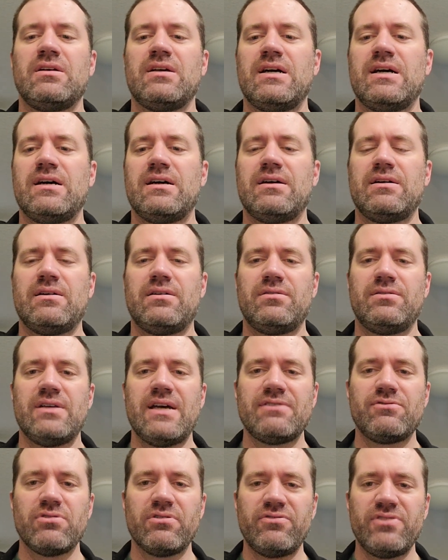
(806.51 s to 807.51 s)

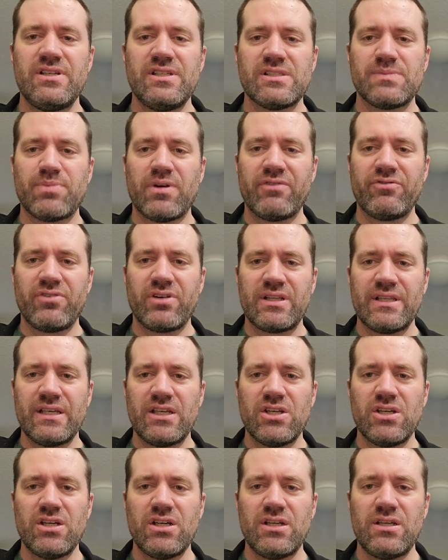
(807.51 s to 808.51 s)
Nitro V is perfectly
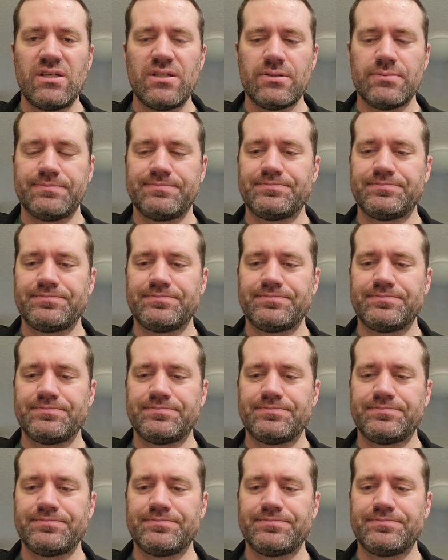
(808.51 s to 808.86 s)
good.